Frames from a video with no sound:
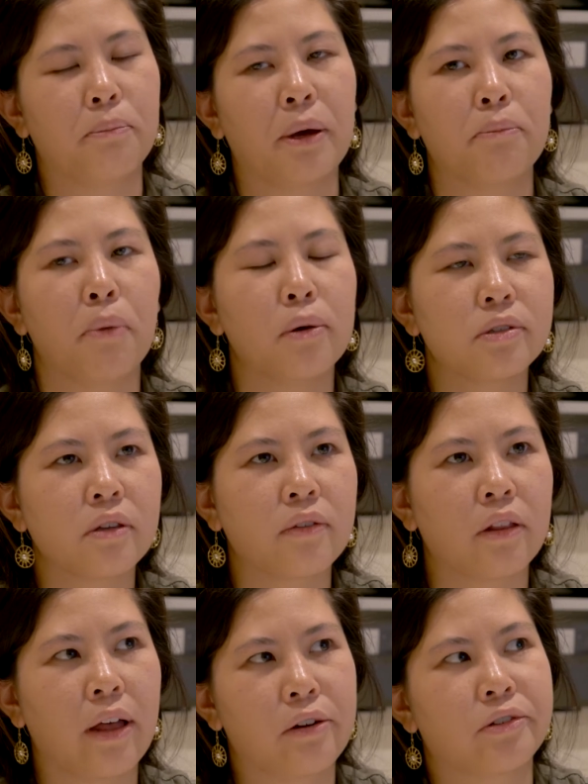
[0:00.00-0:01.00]
but most of the
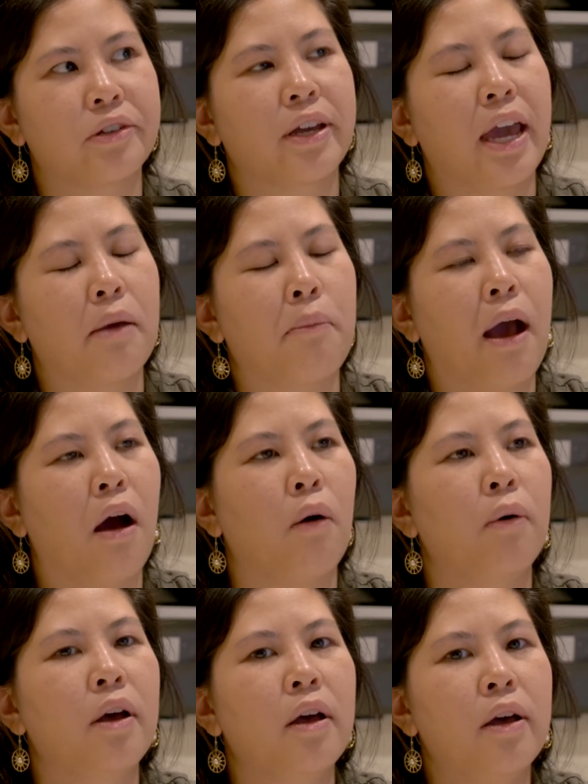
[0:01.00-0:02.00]
letters that came
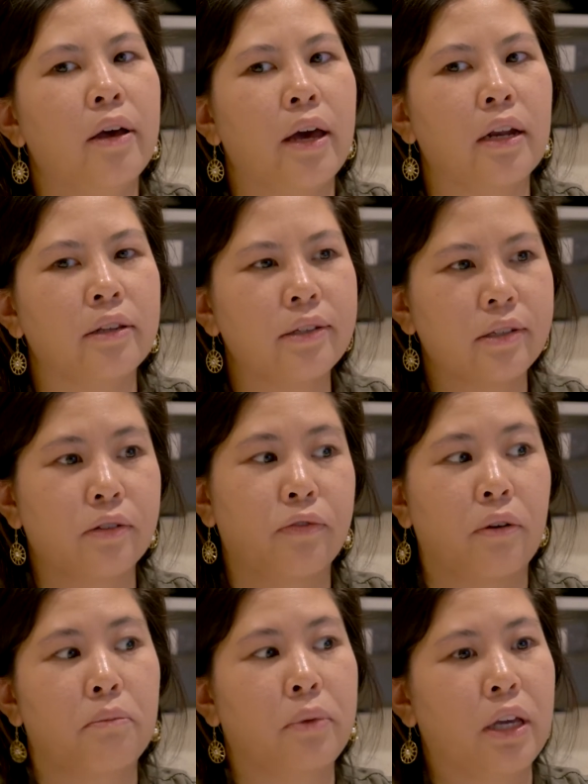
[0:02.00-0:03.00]
out, and this is
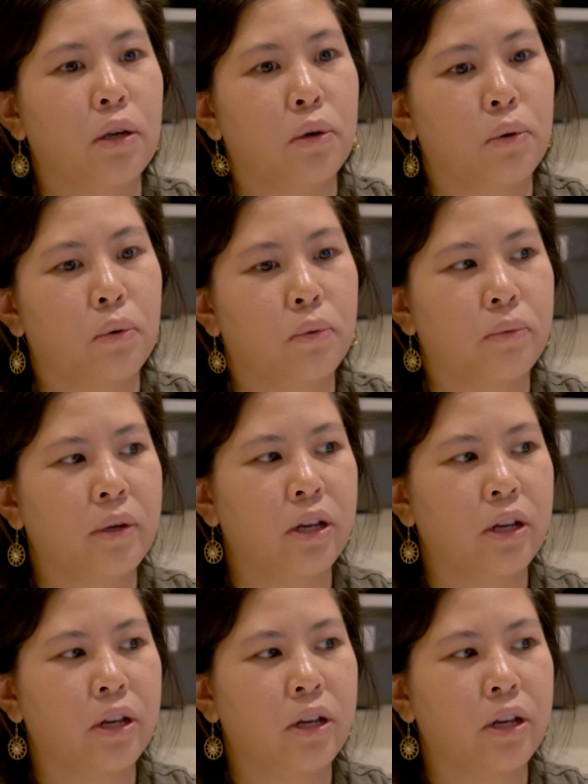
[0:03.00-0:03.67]
from me who,